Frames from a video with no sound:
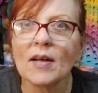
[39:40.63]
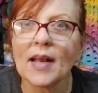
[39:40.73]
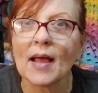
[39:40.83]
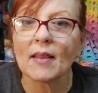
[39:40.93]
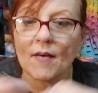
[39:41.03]

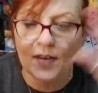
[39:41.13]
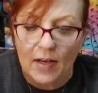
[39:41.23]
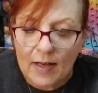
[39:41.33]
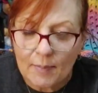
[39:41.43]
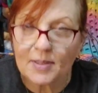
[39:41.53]
And I love you.
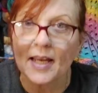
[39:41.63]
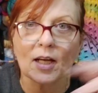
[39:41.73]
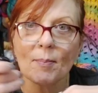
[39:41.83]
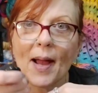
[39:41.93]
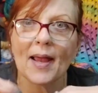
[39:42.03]
I'm saying
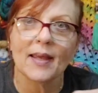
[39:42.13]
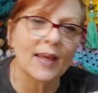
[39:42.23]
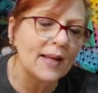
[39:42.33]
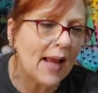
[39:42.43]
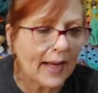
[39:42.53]
goodbye
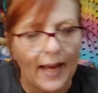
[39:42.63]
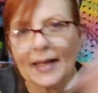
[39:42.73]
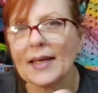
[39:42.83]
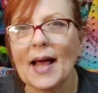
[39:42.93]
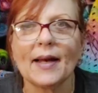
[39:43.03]
again. I got
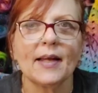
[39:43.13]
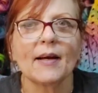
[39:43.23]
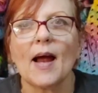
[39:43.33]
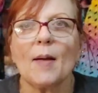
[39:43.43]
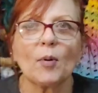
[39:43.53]
to get out of
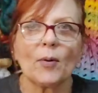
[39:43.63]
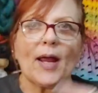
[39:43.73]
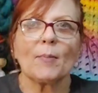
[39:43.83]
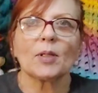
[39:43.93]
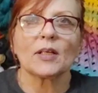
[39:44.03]
here. I'm a
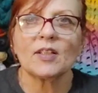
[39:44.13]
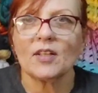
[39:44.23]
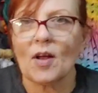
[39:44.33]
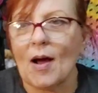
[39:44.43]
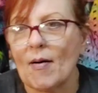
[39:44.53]
rambler.
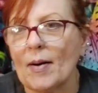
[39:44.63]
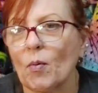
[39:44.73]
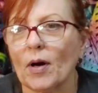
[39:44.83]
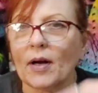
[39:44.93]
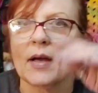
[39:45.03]
You know how I
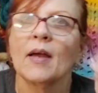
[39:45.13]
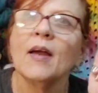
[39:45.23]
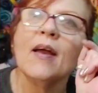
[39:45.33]
work.